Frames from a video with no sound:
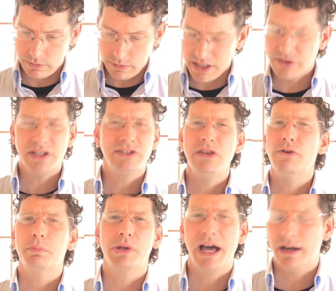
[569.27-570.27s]
It's either
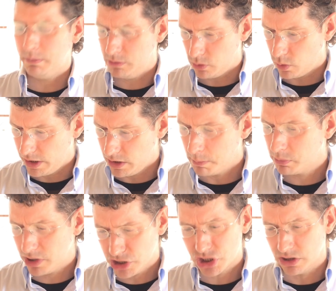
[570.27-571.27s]
platinum or white. I'm
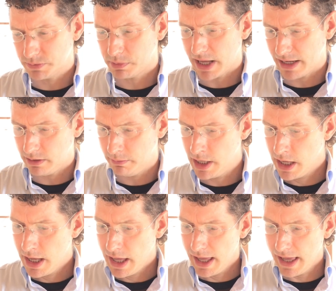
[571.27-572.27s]
pretty sure it's platinum.
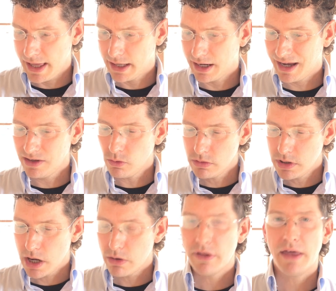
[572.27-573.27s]
And I don't
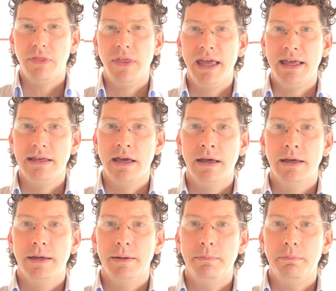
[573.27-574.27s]
know that they
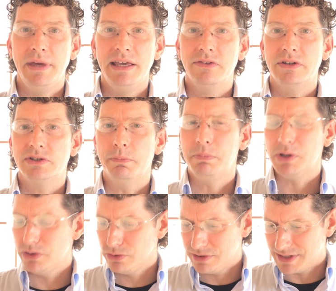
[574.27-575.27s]
make this
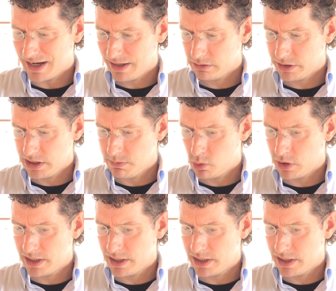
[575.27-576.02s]
blue dial anymore.